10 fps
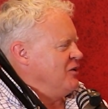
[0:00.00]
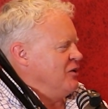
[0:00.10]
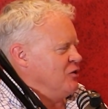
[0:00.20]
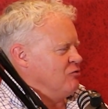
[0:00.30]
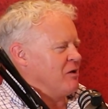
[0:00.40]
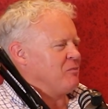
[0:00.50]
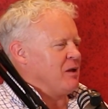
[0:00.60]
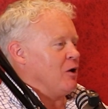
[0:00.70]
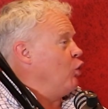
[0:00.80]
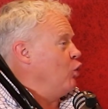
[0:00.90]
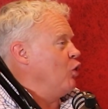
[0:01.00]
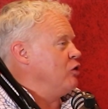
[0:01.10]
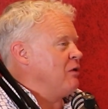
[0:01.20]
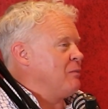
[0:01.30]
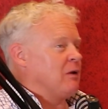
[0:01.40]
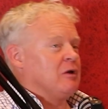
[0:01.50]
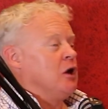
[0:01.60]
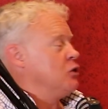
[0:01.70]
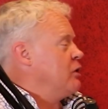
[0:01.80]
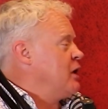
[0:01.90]
You know, you ring people, or you ring people. Do you
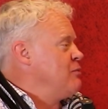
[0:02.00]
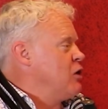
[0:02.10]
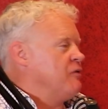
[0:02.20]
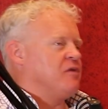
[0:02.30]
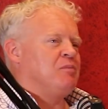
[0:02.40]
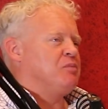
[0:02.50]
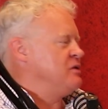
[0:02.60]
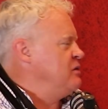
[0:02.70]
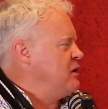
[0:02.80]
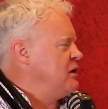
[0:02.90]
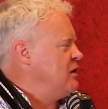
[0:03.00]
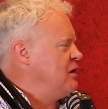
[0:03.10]
want a game of golf? I'm busy, mate.